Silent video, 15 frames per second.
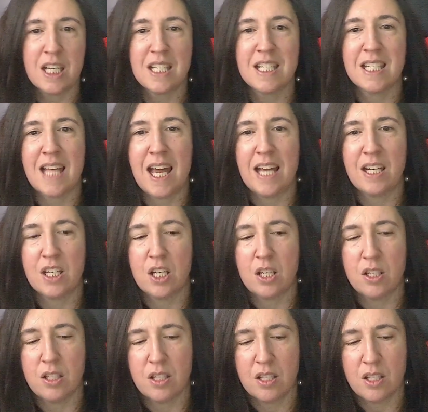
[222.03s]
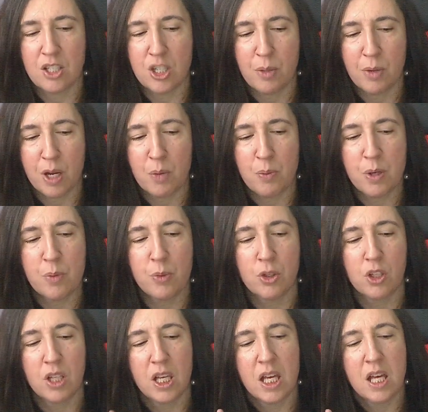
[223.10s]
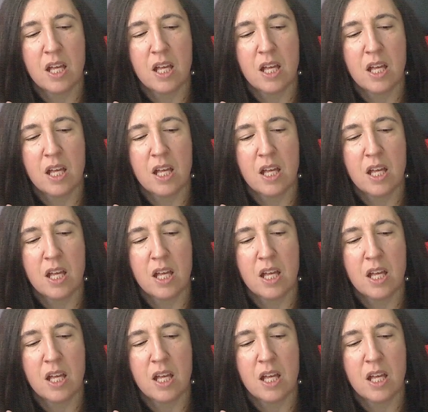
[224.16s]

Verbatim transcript: is that Gemini people,